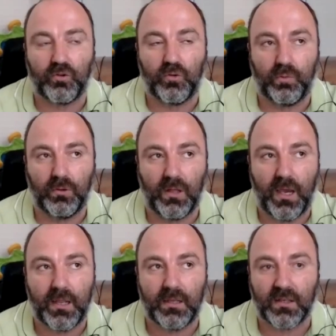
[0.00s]
to blue
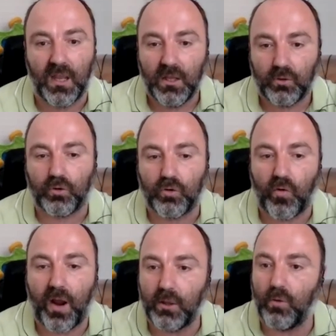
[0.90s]
light is to
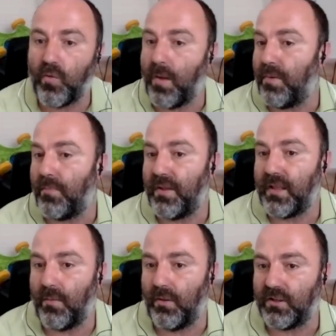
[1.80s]
try to ramp up
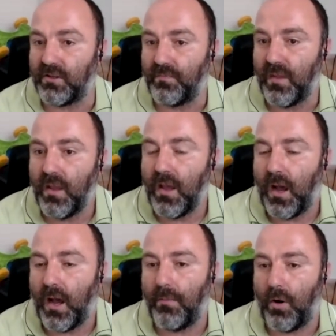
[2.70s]
metabolism.
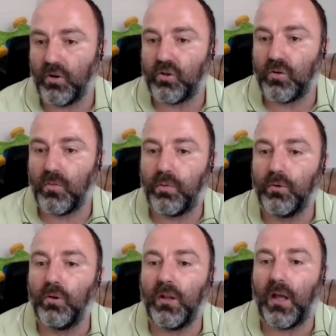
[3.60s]
Also,
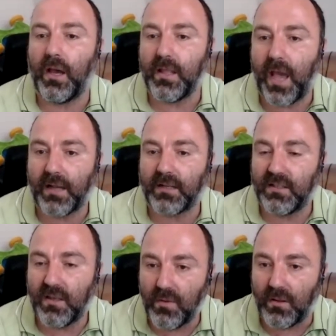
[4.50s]
blue light
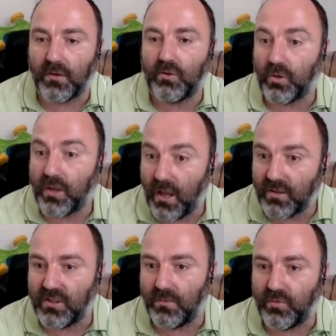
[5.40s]
acts similar to
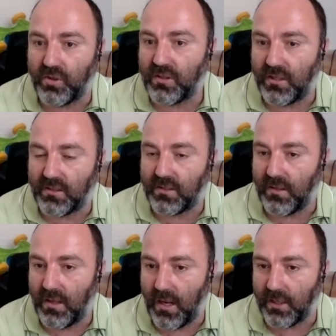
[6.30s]
calcium, just as
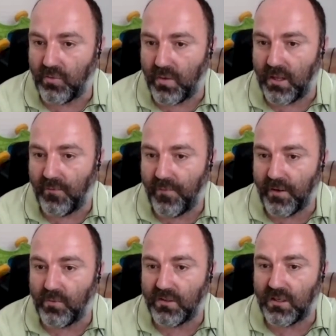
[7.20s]
electromagnetic
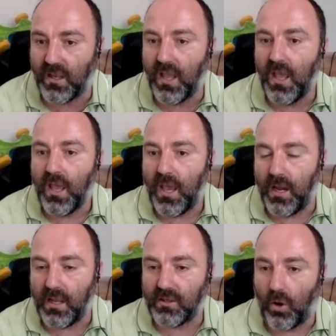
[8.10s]
frequency,
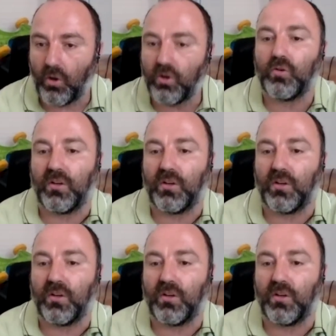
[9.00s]
and is also